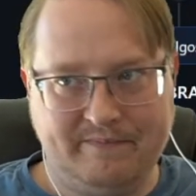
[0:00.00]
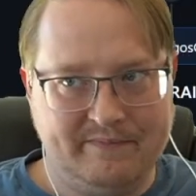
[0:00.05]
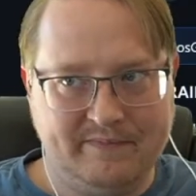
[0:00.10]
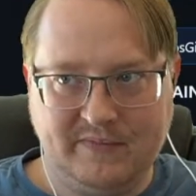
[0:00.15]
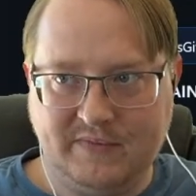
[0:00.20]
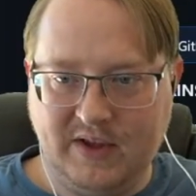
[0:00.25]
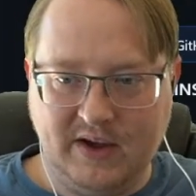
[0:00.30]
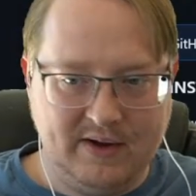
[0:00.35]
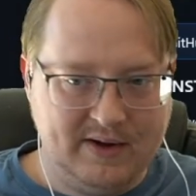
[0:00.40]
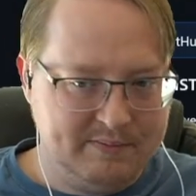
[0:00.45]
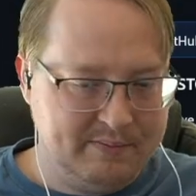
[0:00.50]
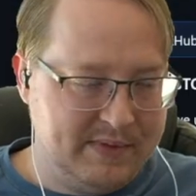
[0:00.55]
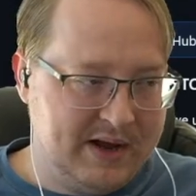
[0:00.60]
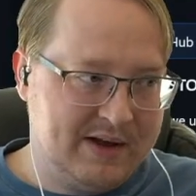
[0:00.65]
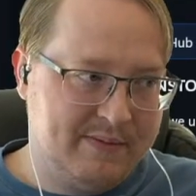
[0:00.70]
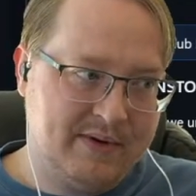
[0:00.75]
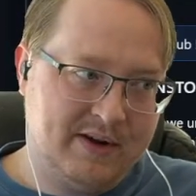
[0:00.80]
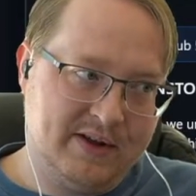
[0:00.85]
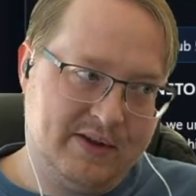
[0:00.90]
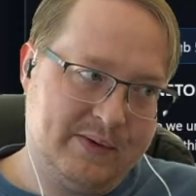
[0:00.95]
that
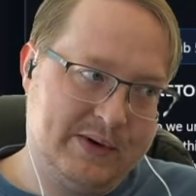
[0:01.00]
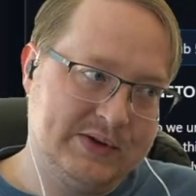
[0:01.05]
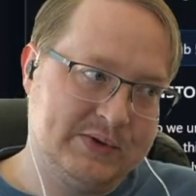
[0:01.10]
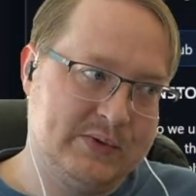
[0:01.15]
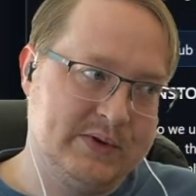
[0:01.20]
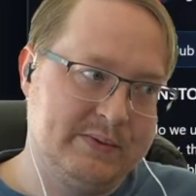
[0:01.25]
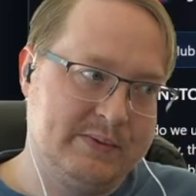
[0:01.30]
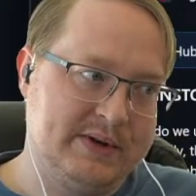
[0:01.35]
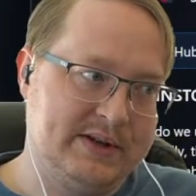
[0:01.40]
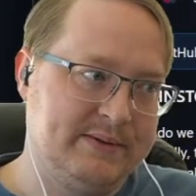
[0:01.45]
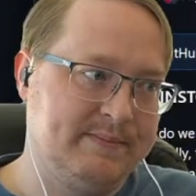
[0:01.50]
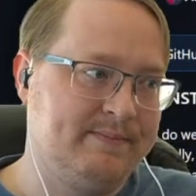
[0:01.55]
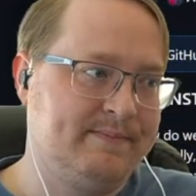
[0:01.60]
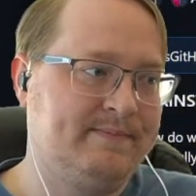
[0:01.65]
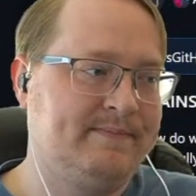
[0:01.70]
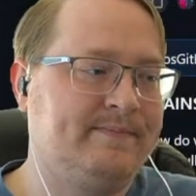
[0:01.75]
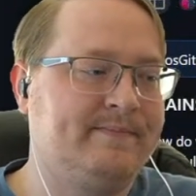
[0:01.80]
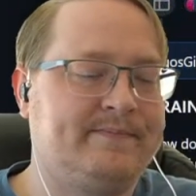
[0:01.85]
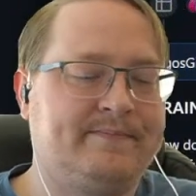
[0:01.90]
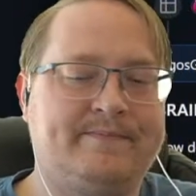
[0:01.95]
maybe otherwise wouldn't be.
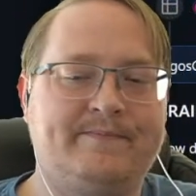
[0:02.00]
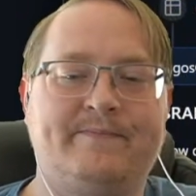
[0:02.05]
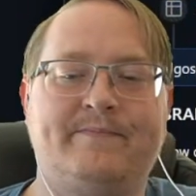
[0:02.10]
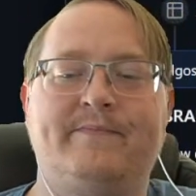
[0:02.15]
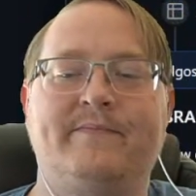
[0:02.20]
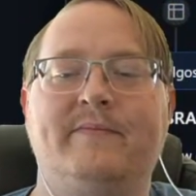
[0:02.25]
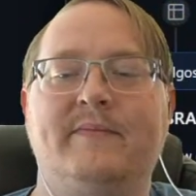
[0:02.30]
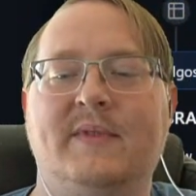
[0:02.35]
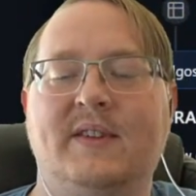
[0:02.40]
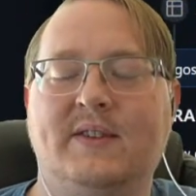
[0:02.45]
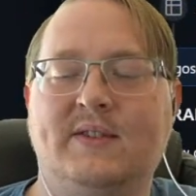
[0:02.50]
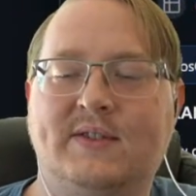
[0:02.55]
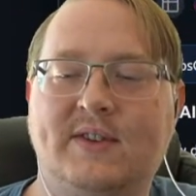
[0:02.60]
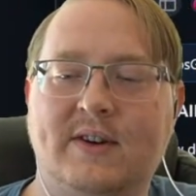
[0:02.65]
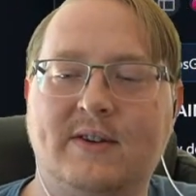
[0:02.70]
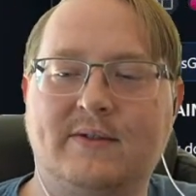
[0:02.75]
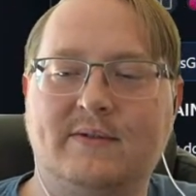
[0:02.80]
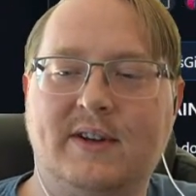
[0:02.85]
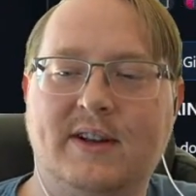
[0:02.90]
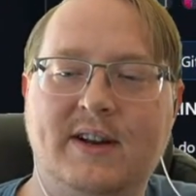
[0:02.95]

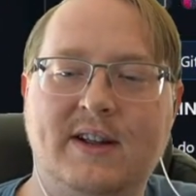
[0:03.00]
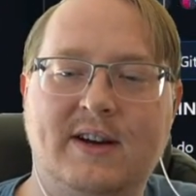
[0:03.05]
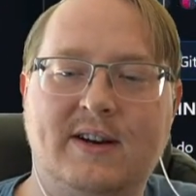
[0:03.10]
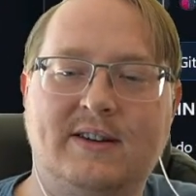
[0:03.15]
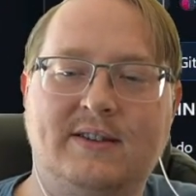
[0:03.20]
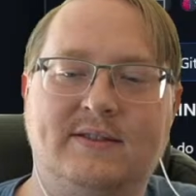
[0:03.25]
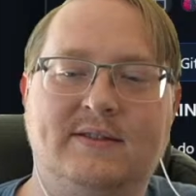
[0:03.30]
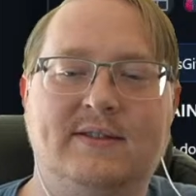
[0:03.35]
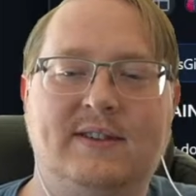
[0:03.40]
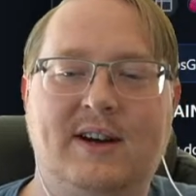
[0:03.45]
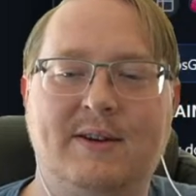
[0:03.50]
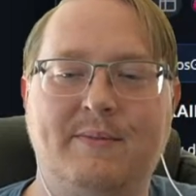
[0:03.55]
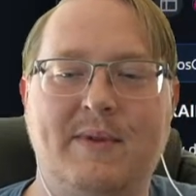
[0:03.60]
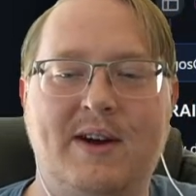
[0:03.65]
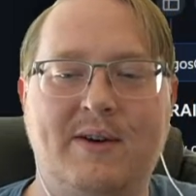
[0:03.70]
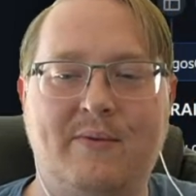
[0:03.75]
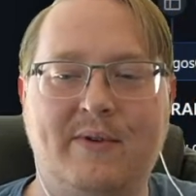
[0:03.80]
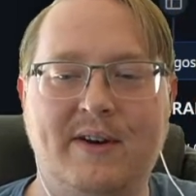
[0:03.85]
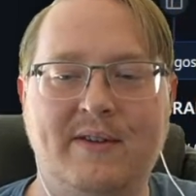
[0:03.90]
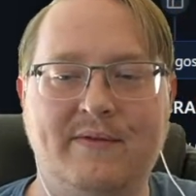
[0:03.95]
So, anyhow, I'm
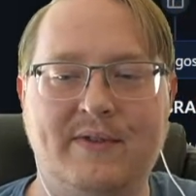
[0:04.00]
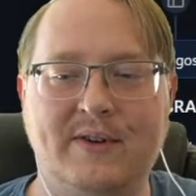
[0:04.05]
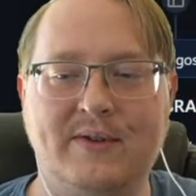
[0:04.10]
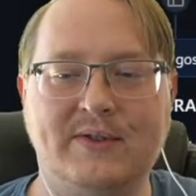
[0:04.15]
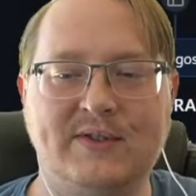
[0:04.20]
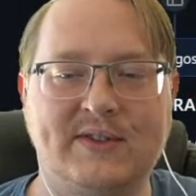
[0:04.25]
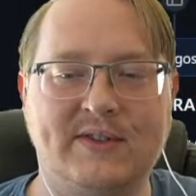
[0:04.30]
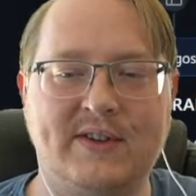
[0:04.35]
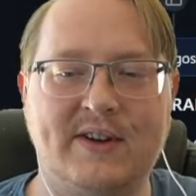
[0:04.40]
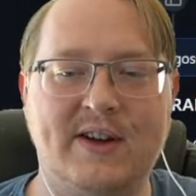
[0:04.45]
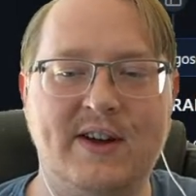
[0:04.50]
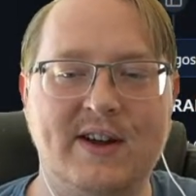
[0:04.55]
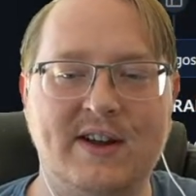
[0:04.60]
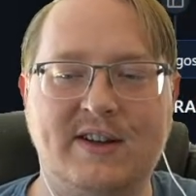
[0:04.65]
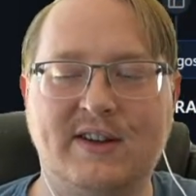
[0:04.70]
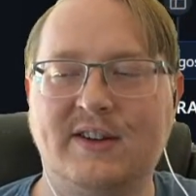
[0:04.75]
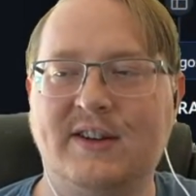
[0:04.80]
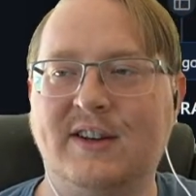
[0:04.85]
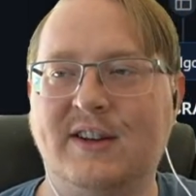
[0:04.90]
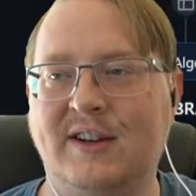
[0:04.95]
not one of those
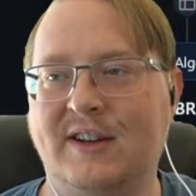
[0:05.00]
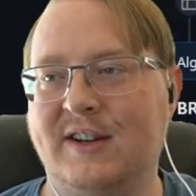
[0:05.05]
like